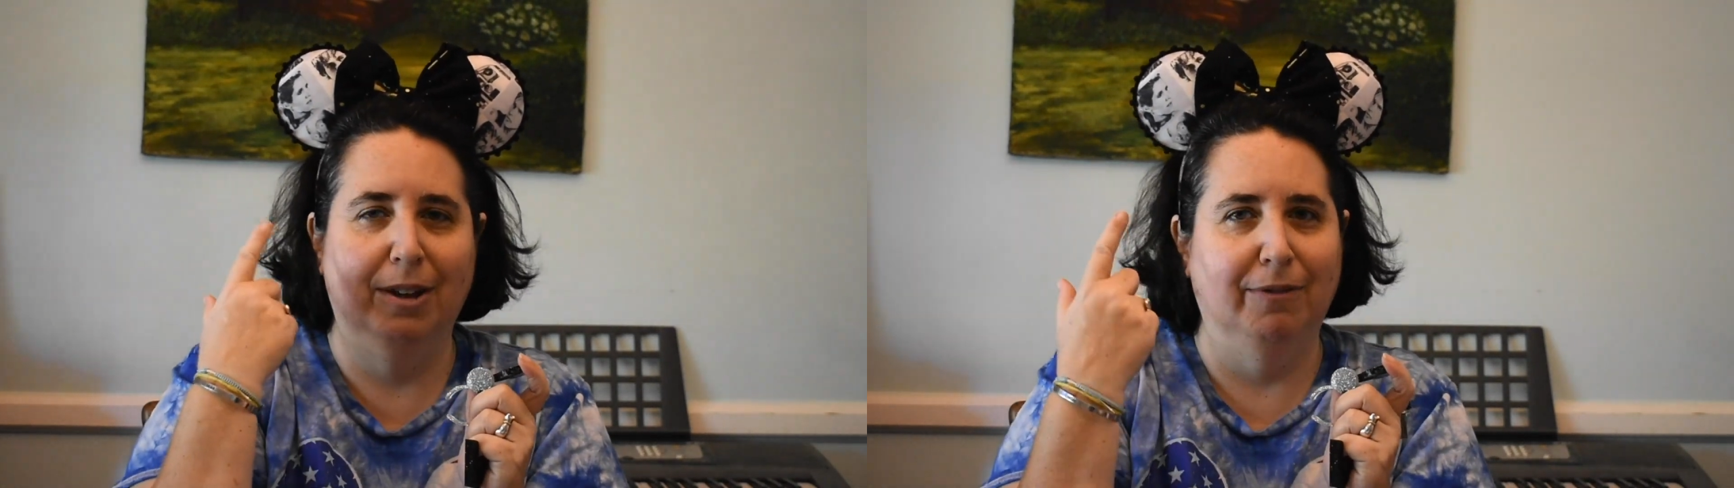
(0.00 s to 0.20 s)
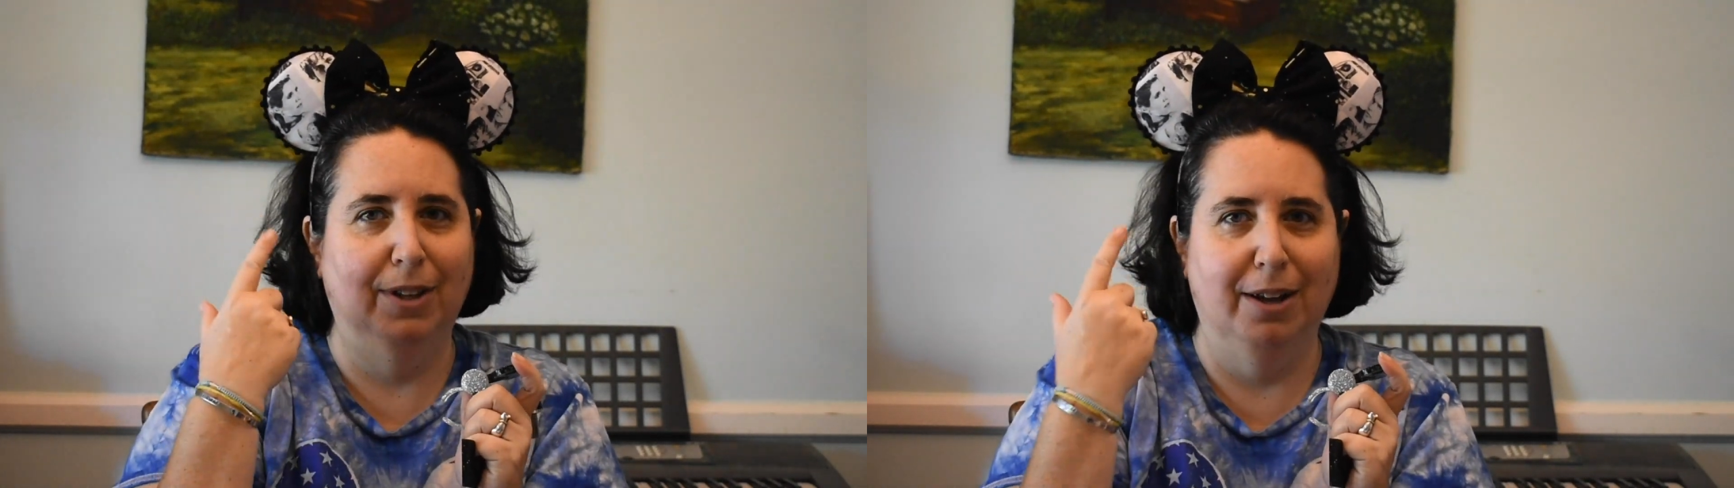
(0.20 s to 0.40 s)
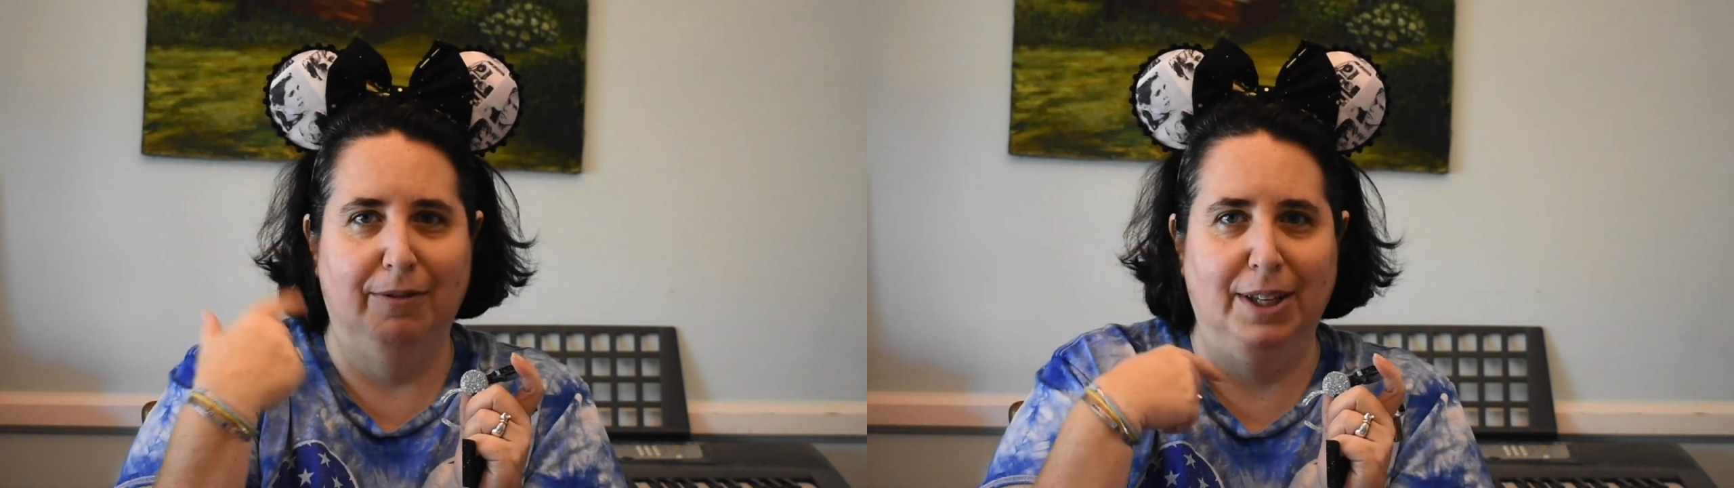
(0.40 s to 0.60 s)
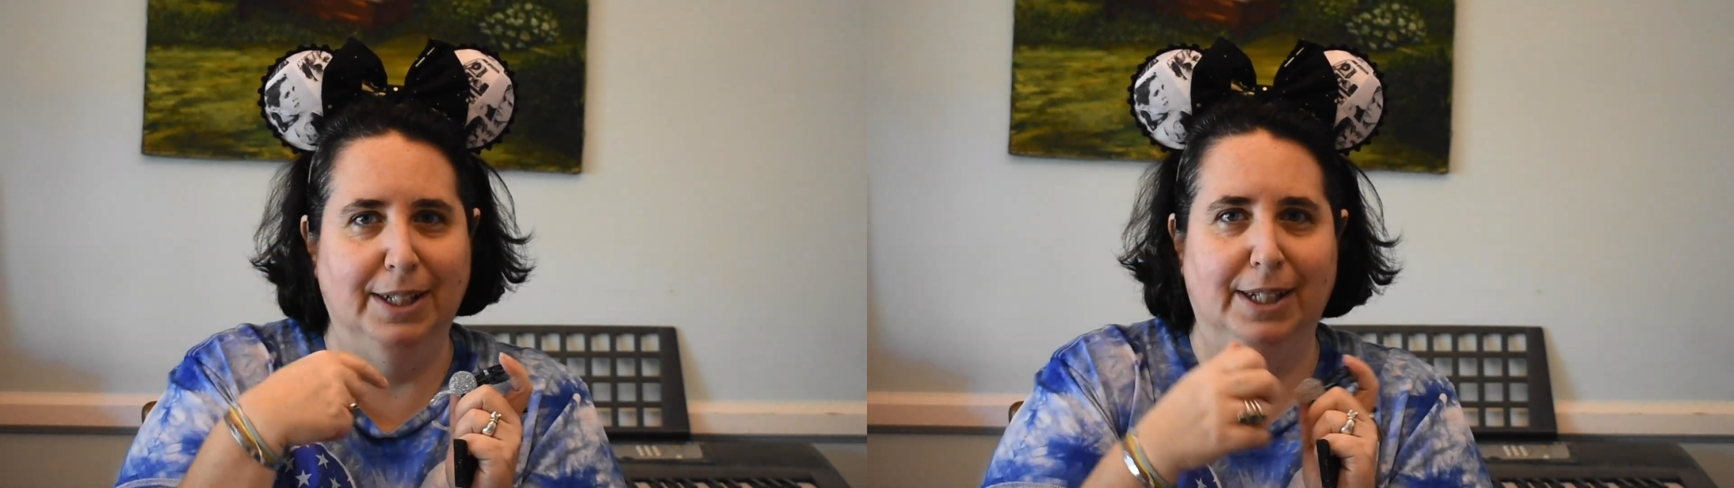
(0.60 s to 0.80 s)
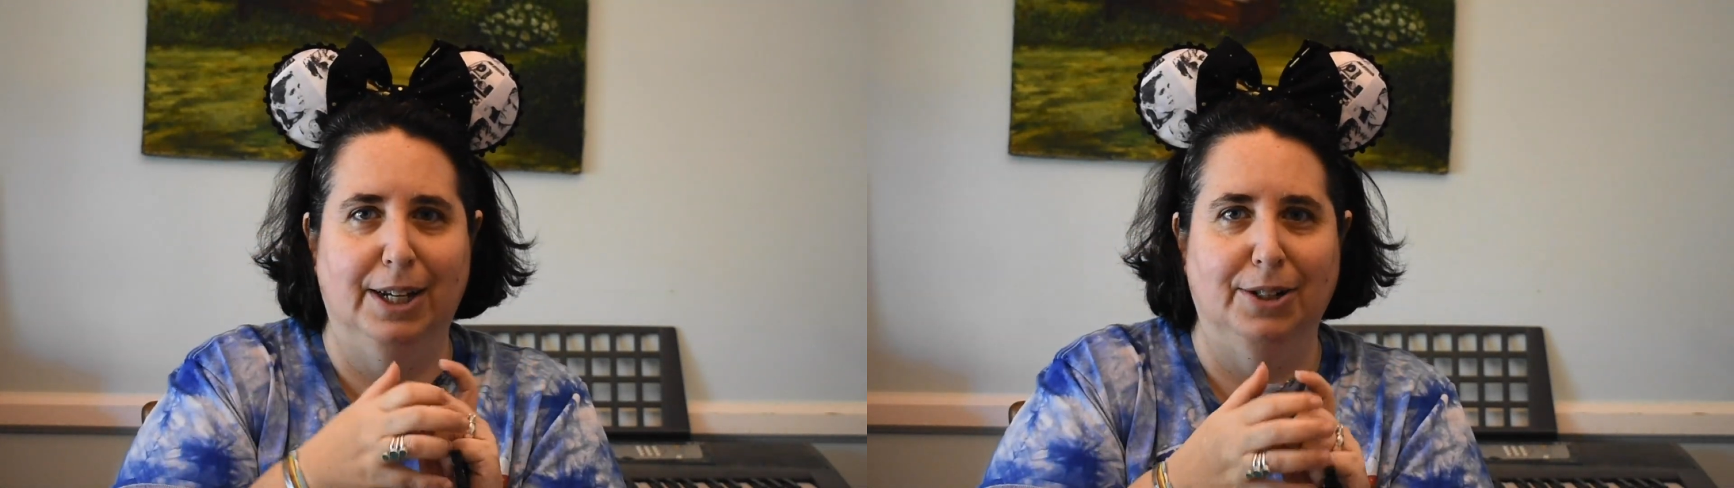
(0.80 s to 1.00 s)
love, love
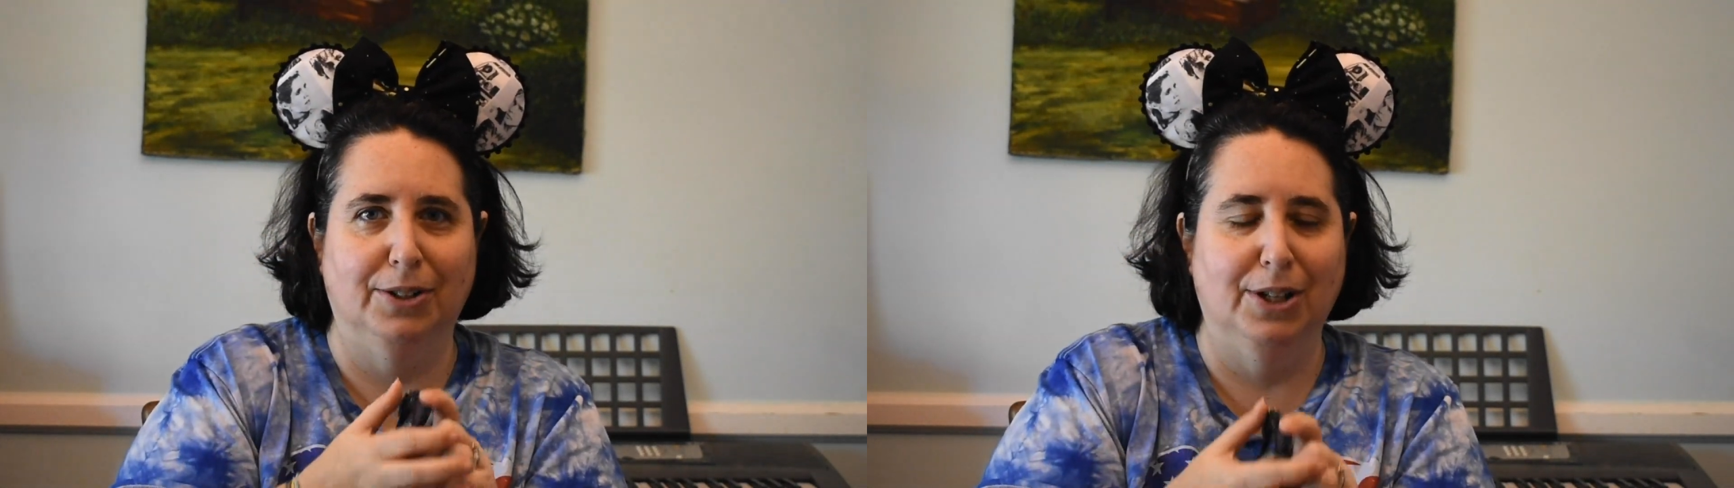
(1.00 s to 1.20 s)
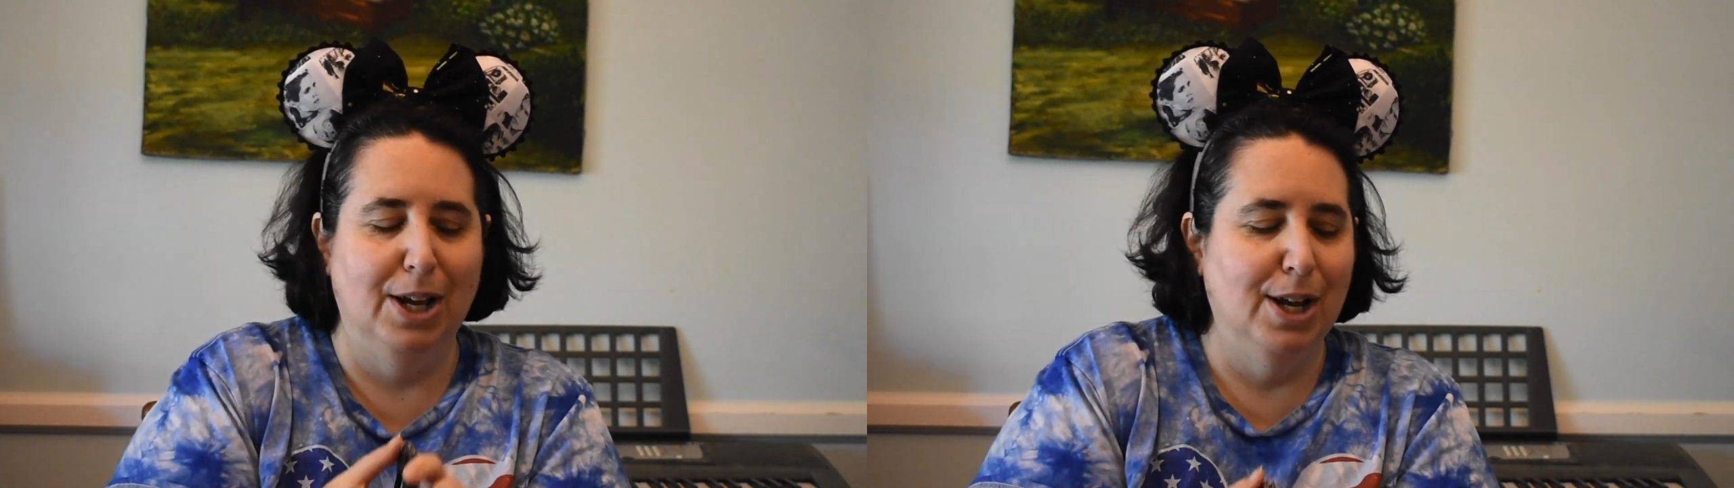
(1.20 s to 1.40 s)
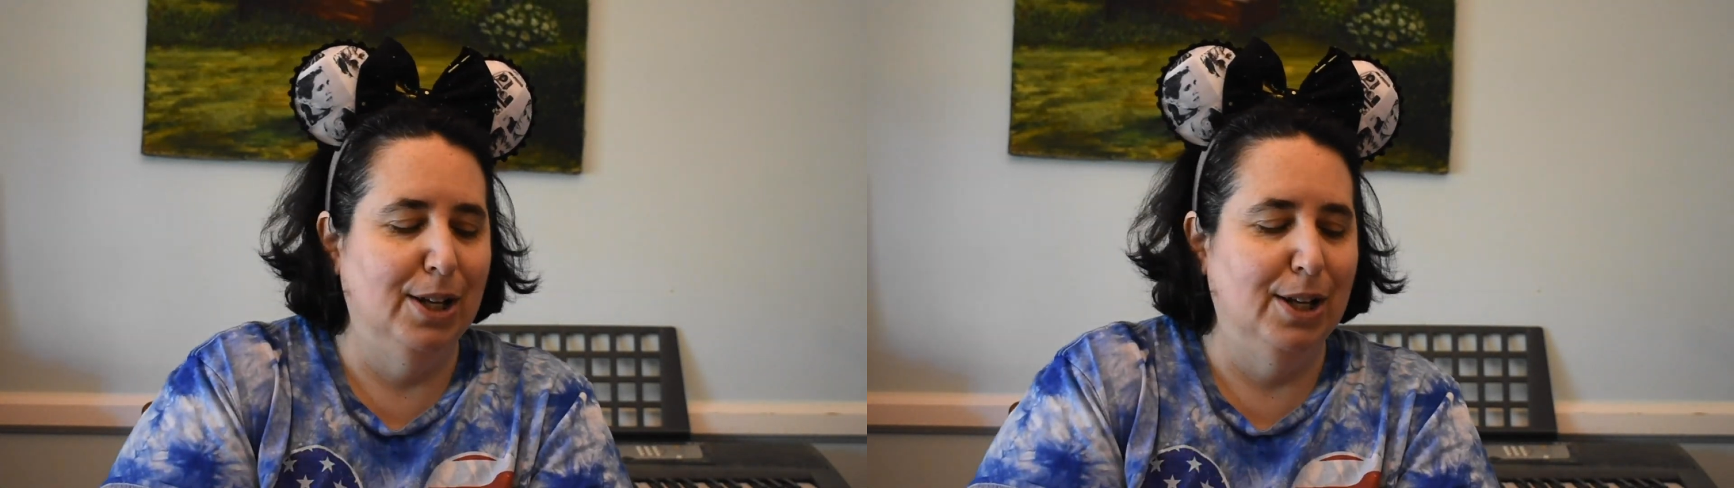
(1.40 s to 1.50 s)
these ears.